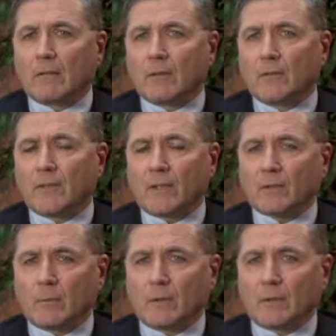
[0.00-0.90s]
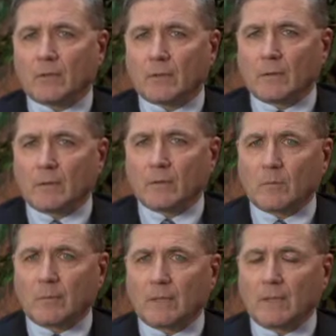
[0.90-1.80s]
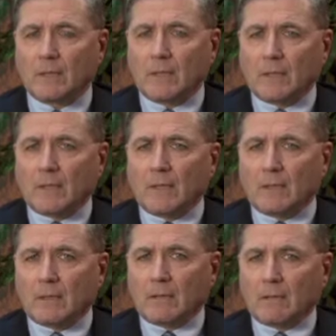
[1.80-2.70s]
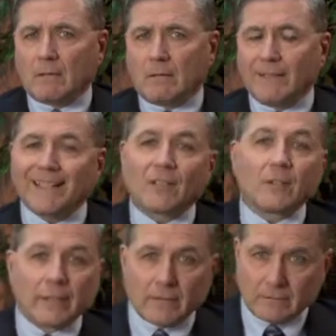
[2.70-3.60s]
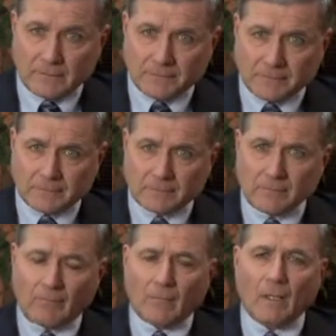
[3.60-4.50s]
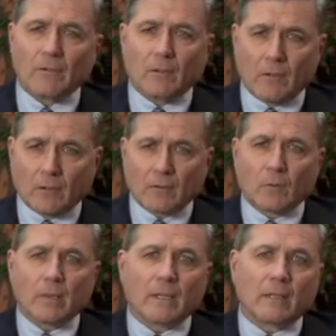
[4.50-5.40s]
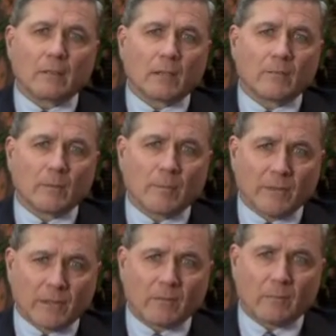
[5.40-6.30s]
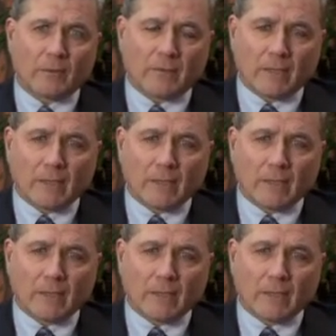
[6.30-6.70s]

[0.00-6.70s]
those estimates are going to be less likely the longer away they are from the predictive period.